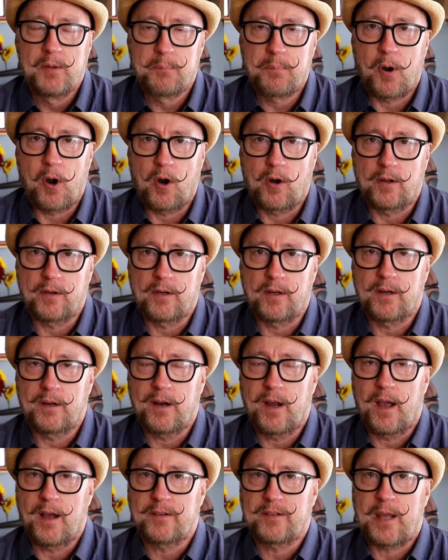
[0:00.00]

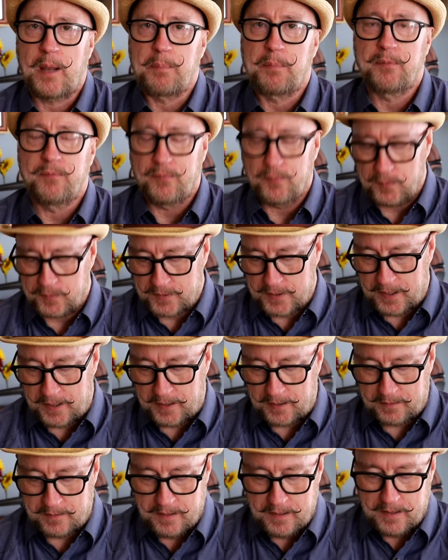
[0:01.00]
parlor type of
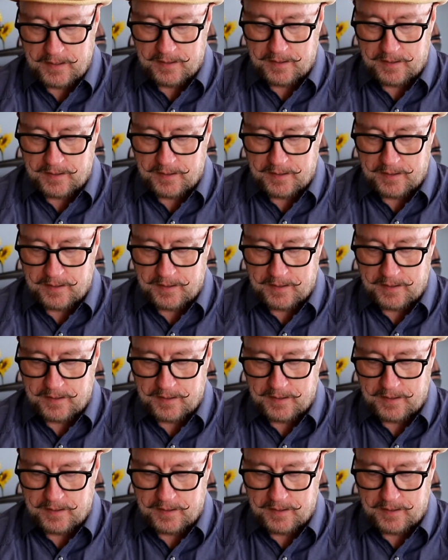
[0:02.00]
routine